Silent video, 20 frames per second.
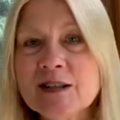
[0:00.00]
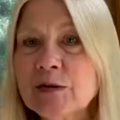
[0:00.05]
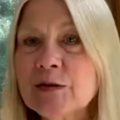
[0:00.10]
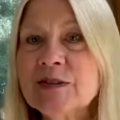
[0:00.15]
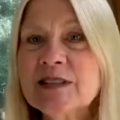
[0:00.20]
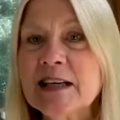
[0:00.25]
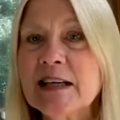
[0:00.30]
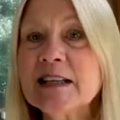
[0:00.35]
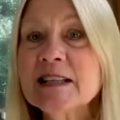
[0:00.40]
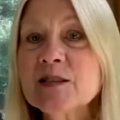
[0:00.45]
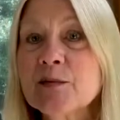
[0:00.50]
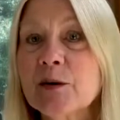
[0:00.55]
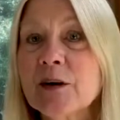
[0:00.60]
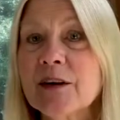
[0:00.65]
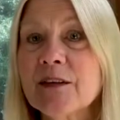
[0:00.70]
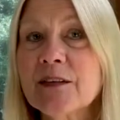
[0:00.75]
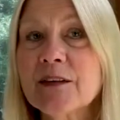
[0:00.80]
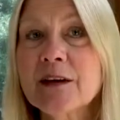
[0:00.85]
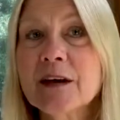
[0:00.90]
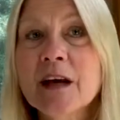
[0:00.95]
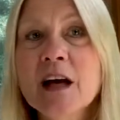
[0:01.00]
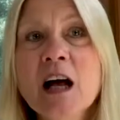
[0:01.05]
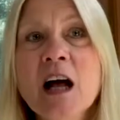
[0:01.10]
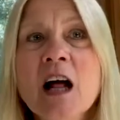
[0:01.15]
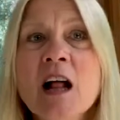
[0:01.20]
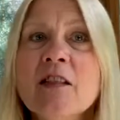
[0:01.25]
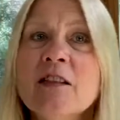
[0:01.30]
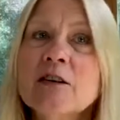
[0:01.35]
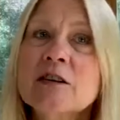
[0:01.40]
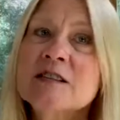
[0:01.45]
Two Cents Worth.
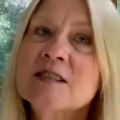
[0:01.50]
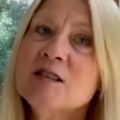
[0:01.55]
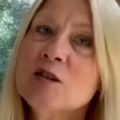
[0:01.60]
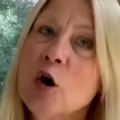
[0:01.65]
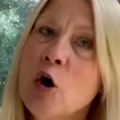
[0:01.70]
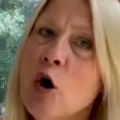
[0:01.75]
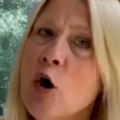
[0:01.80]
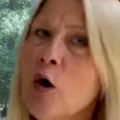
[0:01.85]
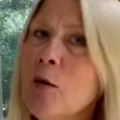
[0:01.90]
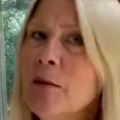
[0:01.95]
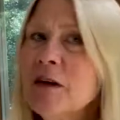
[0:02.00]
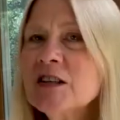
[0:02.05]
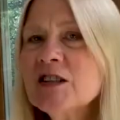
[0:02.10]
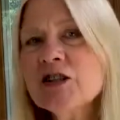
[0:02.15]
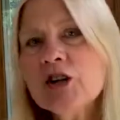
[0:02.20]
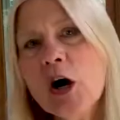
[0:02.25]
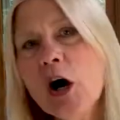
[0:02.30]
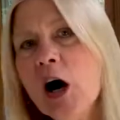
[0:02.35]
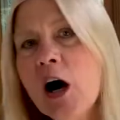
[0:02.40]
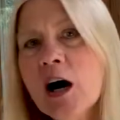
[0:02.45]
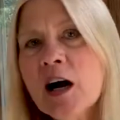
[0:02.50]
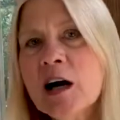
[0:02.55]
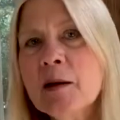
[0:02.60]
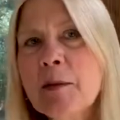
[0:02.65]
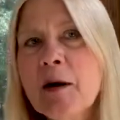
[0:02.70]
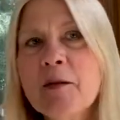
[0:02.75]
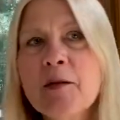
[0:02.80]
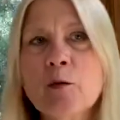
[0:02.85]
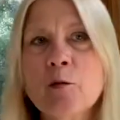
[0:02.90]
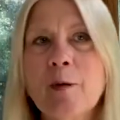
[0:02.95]
There's so much talk
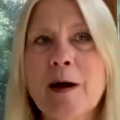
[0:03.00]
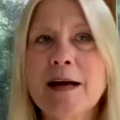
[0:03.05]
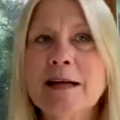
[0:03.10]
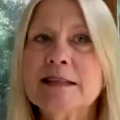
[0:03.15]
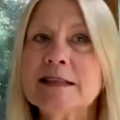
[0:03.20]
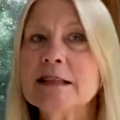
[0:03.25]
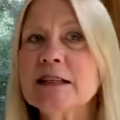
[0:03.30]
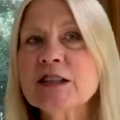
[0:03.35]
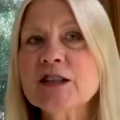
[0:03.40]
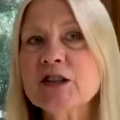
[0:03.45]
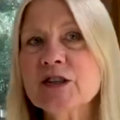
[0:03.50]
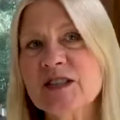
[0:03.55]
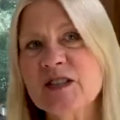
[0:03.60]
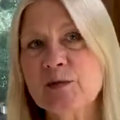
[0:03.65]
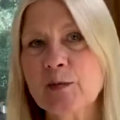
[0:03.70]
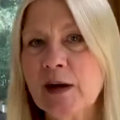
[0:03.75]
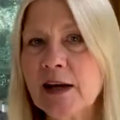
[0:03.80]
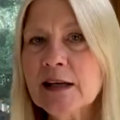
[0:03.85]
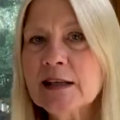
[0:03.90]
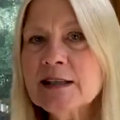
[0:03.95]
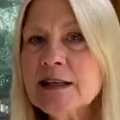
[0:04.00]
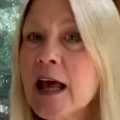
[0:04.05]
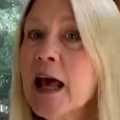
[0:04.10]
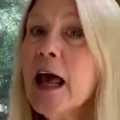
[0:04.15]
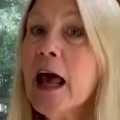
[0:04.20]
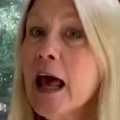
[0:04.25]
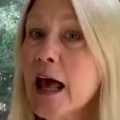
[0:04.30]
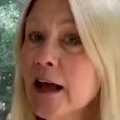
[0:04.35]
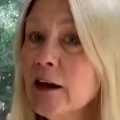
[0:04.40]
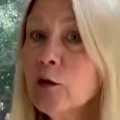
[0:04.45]
about the rising interest rates
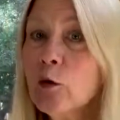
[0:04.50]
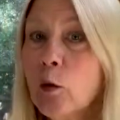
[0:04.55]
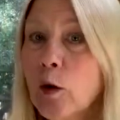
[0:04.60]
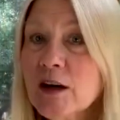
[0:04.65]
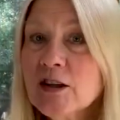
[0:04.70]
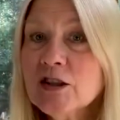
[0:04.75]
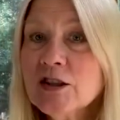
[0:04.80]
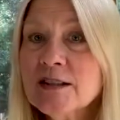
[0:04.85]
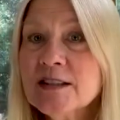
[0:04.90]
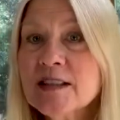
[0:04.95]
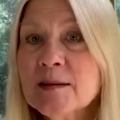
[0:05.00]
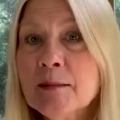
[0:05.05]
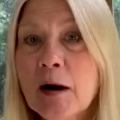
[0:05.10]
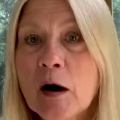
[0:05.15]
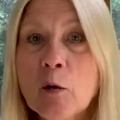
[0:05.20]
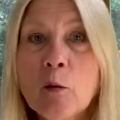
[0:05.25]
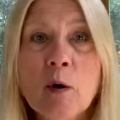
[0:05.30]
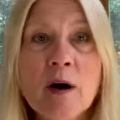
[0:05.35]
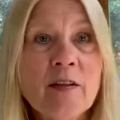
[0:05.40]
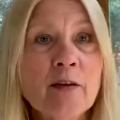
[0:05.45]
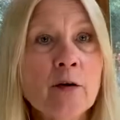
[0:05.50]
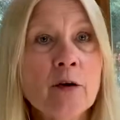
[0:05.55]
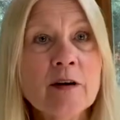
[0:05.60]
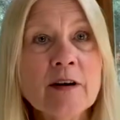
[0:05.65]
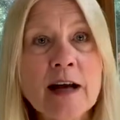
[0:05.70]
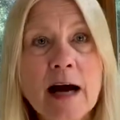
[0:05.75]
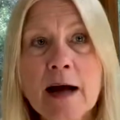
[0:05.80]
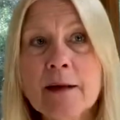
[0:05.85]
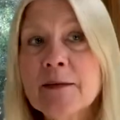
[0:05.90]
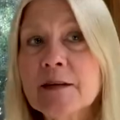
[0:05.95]
and questions about whether or
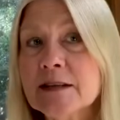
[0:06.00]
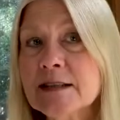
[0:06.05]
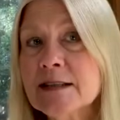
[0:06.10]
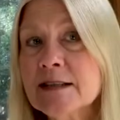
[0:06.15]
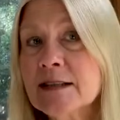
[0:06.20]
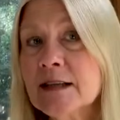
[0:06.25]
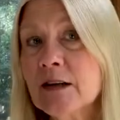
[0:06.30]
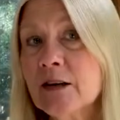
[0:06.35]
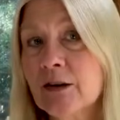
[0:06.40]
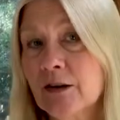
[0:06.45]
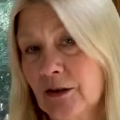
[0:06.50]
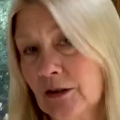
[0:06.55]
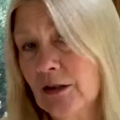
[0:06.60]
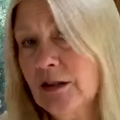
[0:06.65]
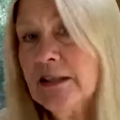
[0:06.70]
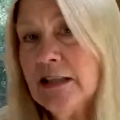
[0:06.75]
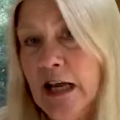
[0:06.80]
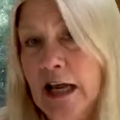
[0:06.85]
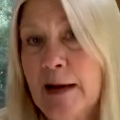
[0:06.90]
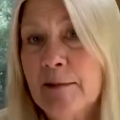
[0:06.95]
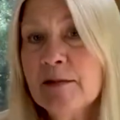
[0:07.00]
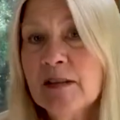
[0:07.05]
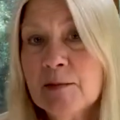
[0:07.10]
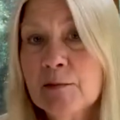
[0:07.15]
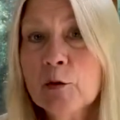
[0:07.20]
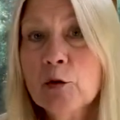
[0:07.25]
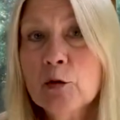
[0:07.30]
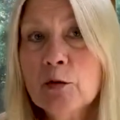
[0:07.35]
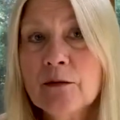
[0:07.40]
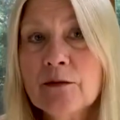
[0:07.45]
not this is a good time to
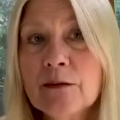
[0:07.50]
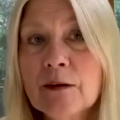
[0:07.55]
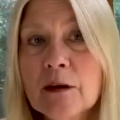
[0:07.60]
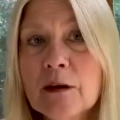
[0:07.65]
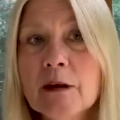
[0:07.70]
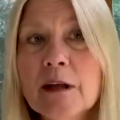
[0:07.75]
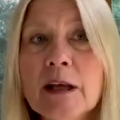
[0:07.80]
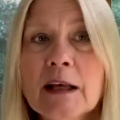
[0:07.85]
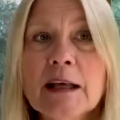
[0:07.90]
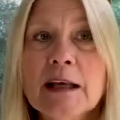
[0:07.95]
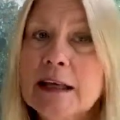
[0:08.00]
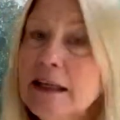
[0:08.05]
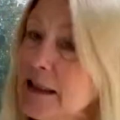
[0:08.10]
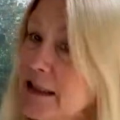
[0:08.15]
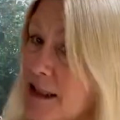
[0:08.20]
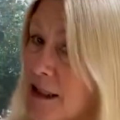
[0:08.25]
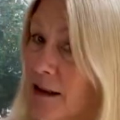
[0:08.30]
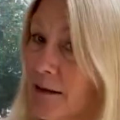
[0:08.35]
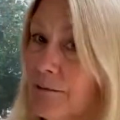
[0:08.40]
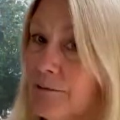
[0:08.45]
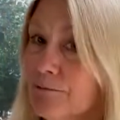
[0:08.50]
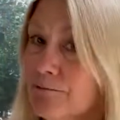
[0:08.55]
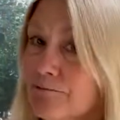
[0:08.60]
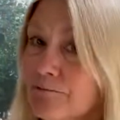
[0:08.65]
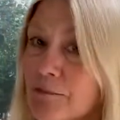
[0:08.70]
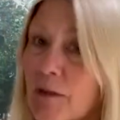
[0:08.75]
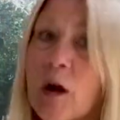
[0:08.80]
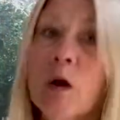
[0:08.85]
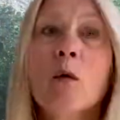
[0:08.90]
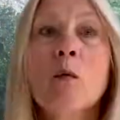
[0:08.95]
move. Is it?
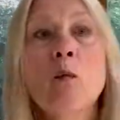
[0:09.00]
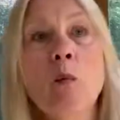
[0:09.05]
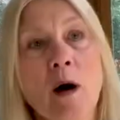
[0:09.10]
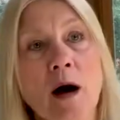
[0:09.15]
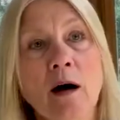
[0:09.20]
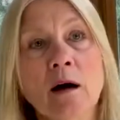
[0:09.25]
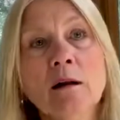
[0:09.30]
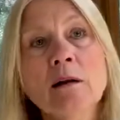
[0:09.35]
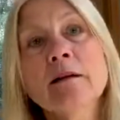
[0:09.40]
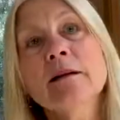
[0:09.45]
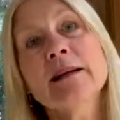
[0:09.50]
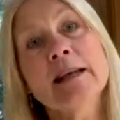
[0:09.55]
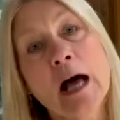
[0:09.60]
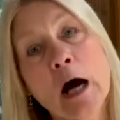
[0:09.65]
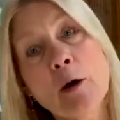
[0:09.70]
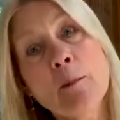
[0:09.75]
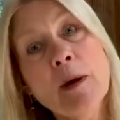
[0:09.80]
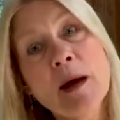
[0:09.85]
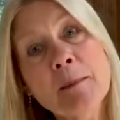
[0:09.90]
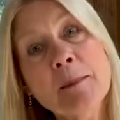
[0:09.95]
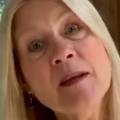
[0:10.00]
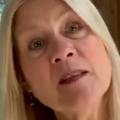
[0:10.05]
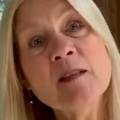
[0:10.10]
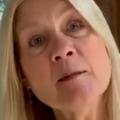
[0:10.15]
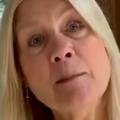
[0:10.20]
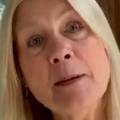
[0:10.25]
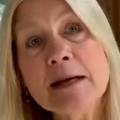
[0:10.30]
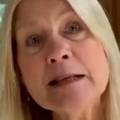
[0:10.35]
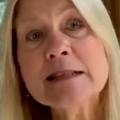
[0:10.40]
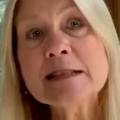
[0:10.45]
Well, now might be the
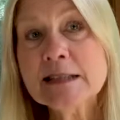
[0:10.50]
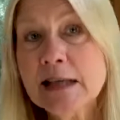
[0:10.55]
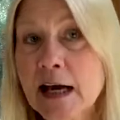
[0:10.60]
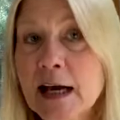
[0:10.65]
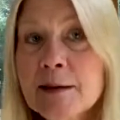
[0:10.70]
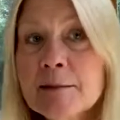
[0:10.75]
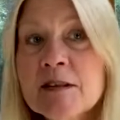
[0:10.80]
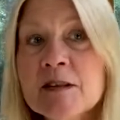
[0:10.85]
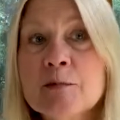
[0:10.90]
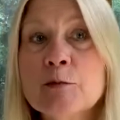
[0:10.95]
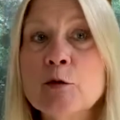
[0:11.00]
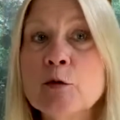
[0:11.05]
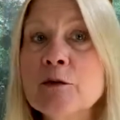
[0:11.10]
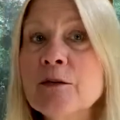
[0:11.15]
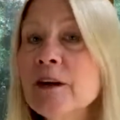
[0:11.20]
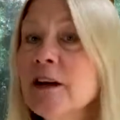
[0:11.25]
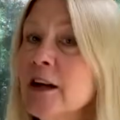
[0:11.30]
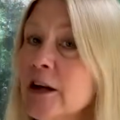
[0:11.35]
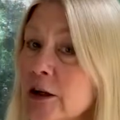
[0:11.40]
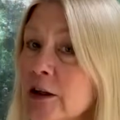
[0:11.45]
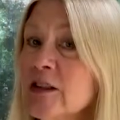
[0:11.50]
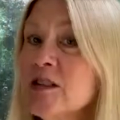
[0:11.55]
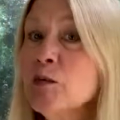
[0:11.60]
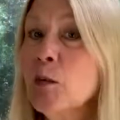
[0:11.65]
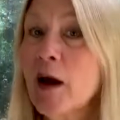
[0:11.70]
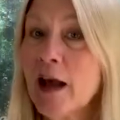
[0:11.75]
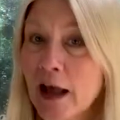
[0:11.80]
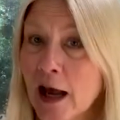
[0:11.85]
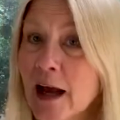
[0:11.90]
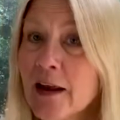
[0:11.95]
best time to move, and here's
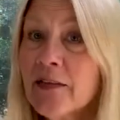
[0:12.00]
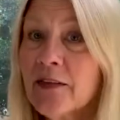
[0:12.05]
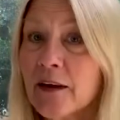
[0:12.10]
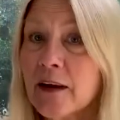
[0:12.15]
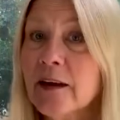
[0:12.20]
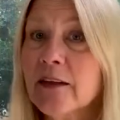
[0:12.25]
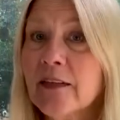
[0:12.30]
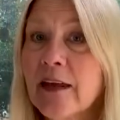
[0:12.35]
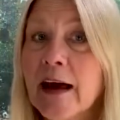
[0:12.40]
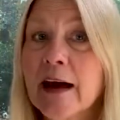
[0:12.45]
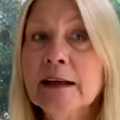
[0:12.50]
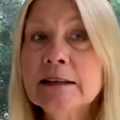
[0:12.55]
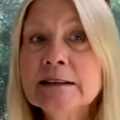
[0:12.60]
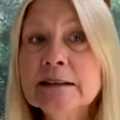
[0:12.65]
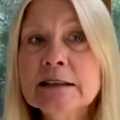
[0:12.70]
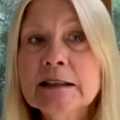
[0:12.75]
why I think that.